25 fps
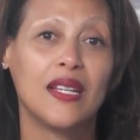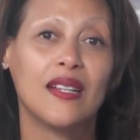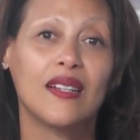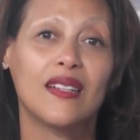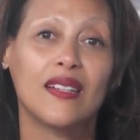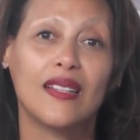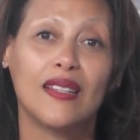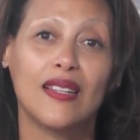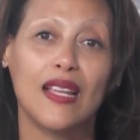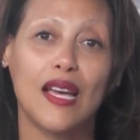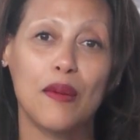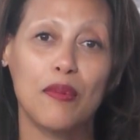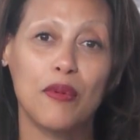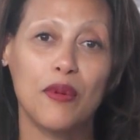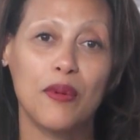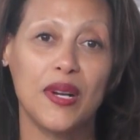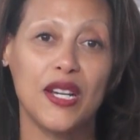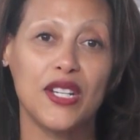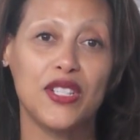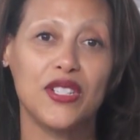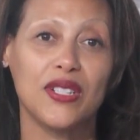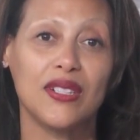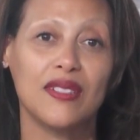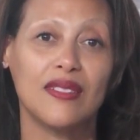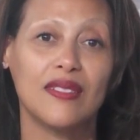
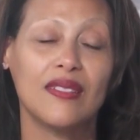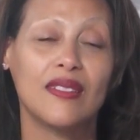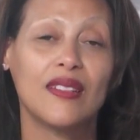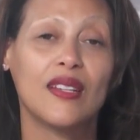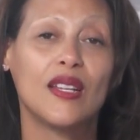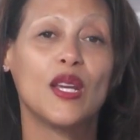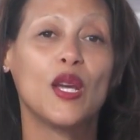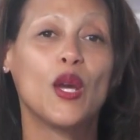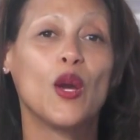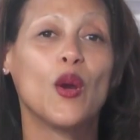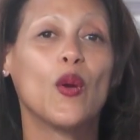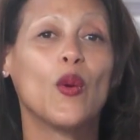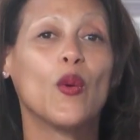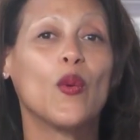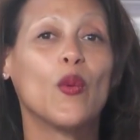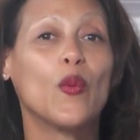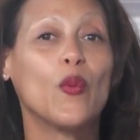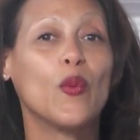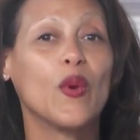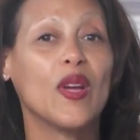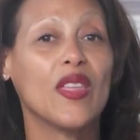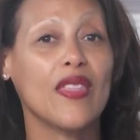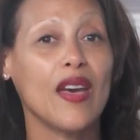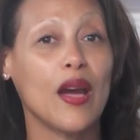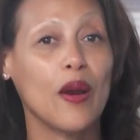collaboration
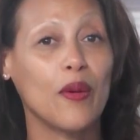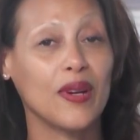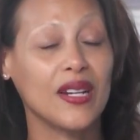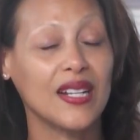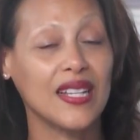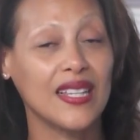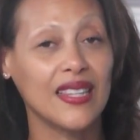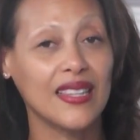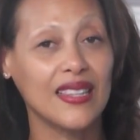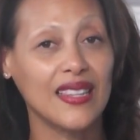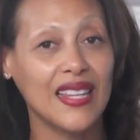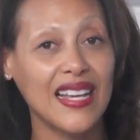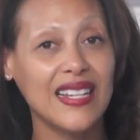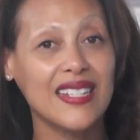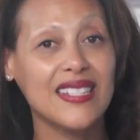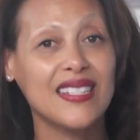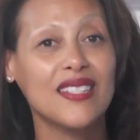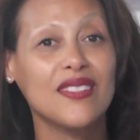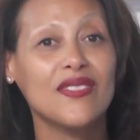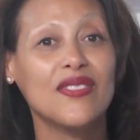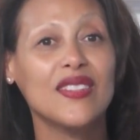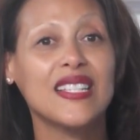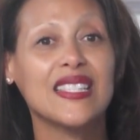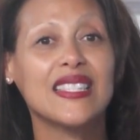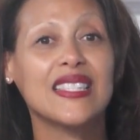with our
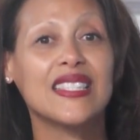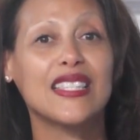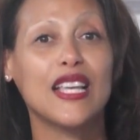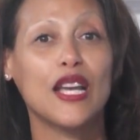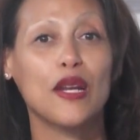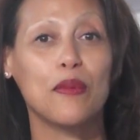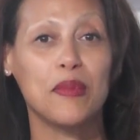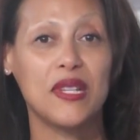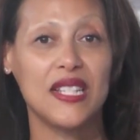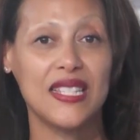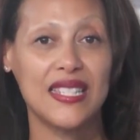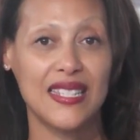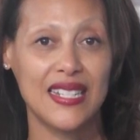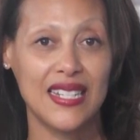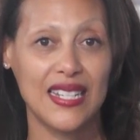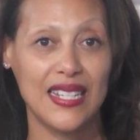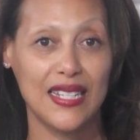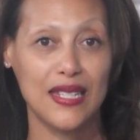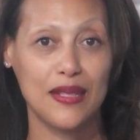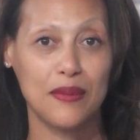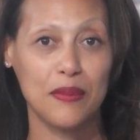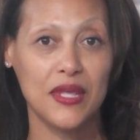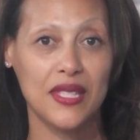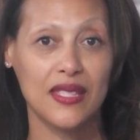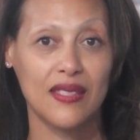collective segments
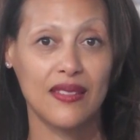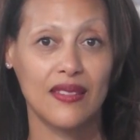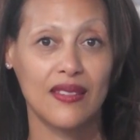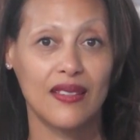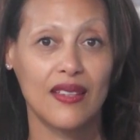teams